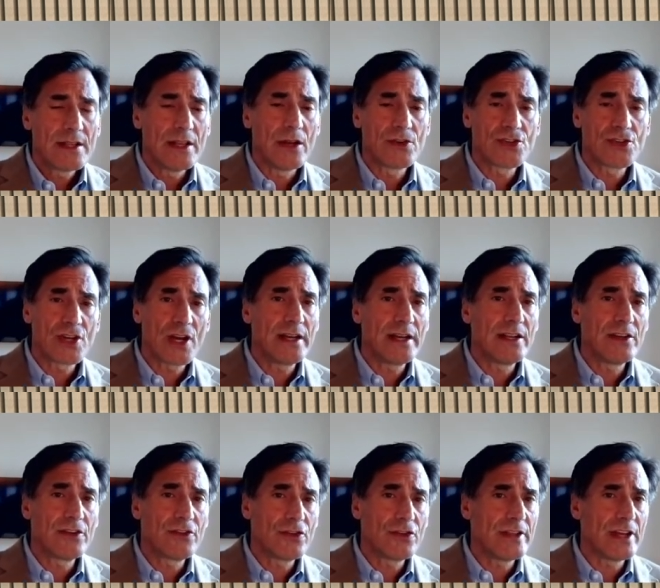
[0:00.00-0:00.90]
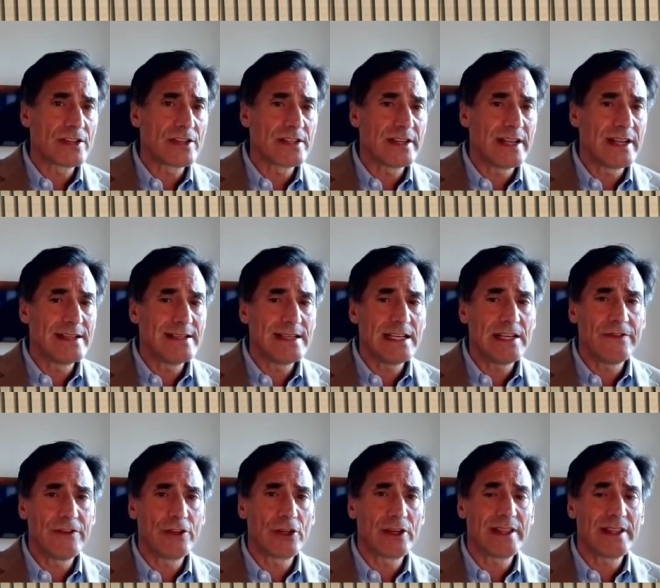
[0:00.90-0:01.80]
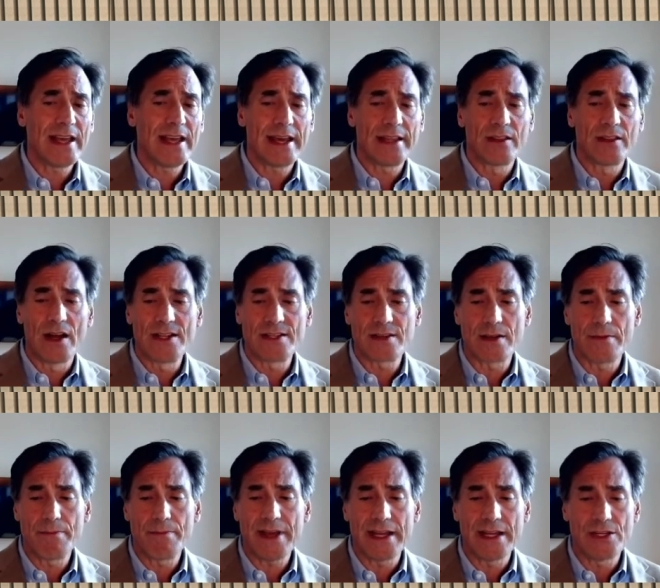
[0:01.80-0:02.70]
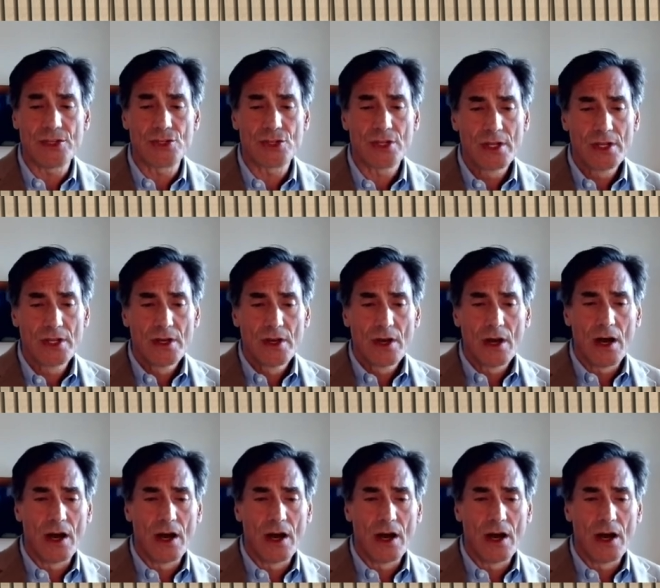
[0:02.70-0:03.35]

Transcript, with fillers: you know china in 2019 if you look at the headlines on page